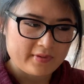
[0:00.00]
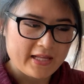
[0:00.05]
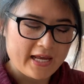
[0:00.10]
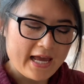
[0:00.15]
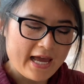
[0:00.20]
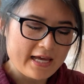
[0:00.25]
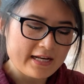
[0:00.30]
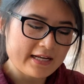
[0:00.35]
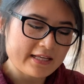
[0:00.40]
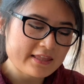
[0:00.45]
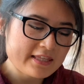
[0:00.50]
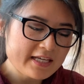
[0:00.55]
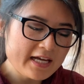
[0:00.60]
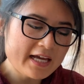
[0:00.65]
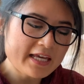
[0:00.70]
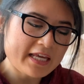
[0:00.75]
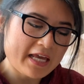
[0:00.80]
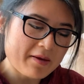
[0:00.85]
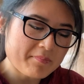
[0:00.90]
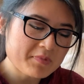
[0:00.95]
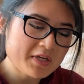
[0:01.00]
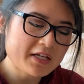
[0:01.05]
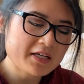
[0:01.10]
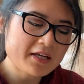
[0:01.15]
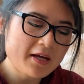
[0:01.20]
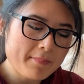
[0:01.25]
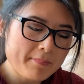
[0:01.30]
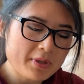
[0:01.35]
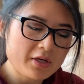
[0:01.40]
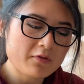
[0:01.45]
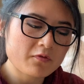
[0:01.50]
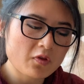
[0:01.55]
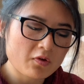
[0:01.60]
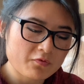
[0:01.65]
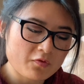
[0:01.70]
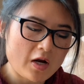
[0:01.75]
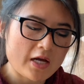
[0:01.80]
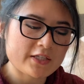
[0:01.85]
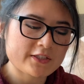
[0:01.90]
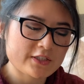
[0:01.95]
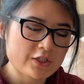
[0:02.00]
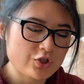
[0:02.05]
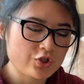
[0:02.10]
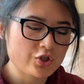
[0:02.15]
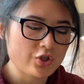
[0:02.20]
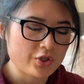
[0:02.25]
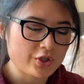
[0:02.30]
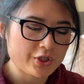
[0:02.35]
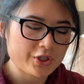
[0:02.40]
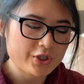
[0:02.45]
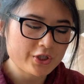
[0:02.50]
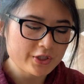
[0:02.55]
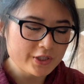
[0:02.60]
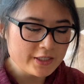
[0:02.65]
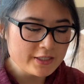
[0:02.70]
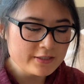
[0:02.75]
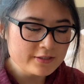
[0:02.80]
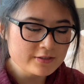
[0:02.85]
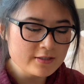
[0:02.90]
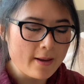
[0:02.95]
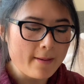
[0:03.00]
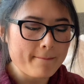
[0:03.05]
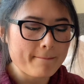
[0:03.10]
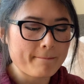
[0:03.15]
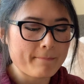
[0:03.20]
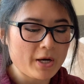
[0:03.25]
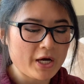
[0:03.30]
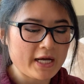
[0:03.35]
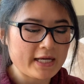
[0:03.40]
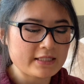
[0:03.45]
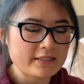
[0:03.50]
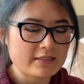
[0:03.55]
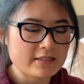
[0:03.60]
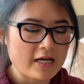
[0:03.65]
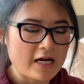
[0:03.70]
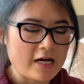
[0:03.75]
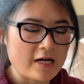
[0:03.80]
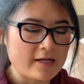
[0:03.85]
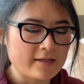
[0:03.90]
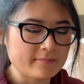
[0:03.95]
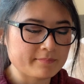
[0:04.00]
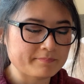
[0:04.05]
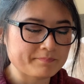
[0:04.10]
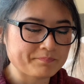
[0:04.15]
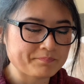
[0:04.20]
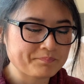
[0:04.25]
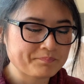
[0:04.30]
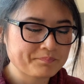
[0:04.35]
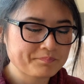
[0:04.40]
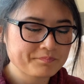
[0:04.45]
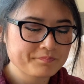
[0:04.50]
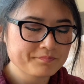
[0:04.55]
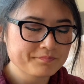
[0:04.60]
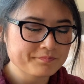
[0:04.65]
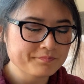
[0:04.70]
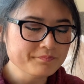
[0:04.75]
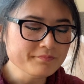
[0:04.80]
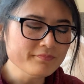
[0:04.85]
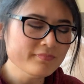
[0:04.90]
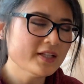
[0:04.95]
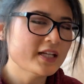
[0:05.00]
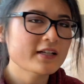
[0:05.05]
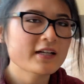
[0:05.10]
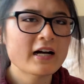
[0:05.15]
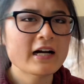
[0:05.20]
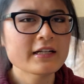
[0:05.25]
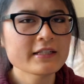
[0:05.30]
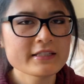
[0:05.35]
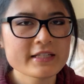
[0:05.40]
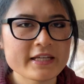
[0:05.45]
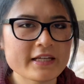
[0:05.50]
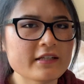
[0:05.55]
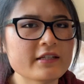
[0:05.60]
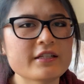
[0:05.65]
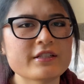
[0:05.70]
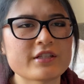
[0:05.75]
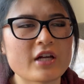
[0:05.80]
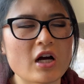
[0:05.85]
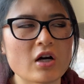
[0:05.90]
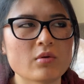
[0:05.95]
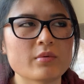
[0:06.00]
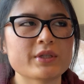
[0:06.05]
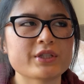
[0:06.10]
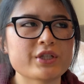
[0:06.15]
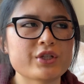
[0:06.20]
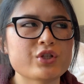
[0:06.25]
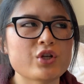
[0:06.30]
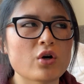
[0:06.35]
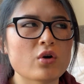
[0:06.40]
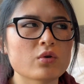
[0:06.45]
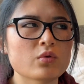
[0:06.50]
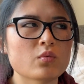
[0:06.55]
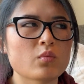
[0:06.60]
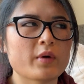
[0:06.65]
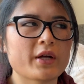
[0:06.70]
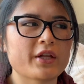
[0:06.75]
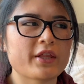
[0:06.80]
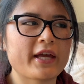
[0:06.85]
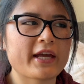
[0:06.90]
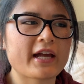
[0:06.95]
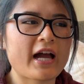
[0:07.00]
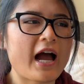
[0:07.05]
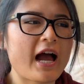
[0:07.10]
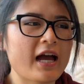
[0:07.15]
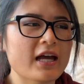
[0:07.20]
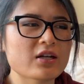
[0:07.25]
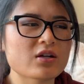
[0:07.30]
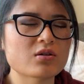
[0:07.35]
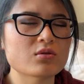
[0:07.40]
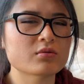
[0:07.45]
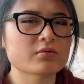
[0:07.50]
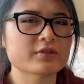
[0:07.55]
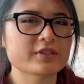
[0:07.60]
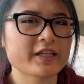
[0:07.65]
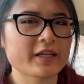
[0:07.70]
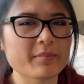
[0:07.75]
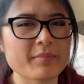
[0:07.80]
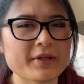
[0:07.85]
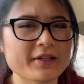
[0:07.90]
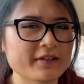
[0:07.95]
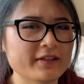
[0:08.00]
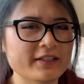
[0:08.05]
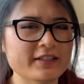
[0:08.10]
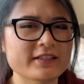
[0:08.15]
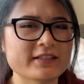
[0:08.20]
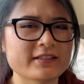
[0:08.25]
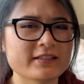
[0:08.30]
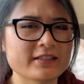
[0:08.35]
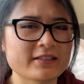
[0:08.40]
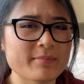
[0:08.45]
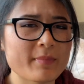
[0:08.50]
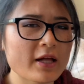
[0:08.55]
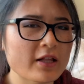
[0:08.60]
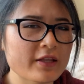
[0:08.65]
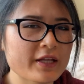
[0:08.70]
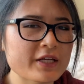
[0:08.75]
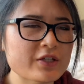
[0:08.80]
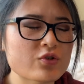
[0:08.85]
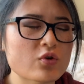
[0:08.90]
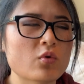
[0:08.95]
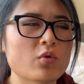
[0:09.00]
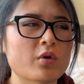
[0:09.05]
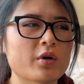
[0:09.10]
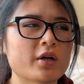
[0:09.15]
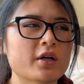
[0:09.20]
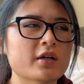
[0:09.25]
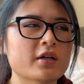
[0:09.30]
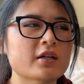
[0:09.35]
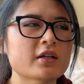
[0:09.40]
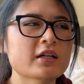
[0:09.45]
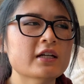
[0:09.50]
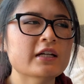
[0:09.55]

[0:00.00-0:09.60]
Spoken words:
And I think I am getting a bit of the frosted sugar cookies, but cotton candy is always a note where like I don't typically smell it or